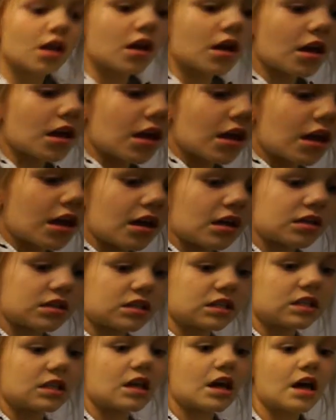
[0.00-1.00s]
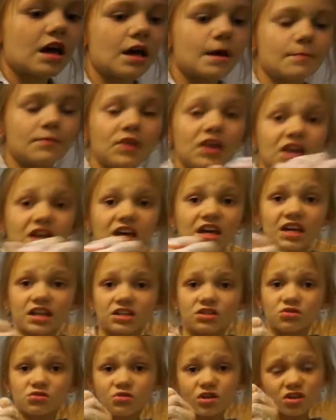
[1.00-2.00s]
and making it
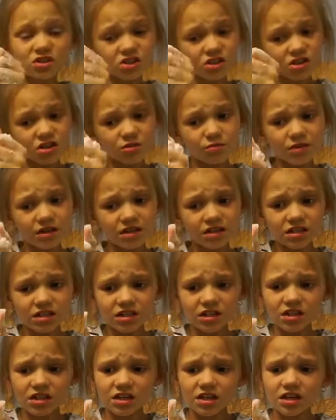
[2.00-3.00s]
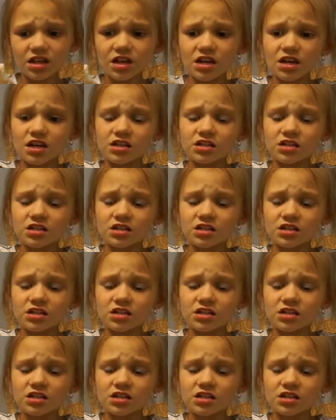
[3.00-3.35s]
stretchier basically.